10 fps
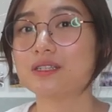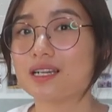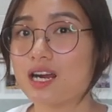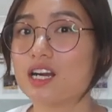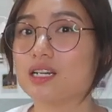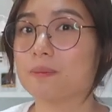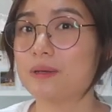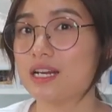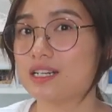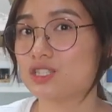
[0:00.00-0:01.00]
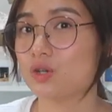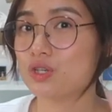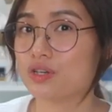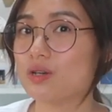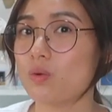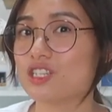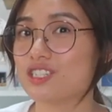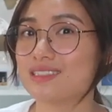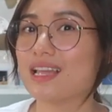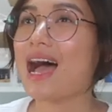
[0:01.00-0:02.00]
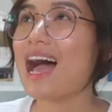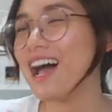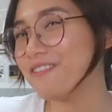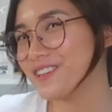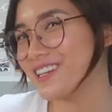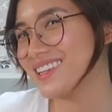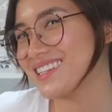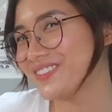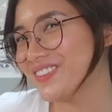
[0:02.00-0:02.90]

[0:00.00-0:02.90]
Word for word: put a card up here so you can watch it after this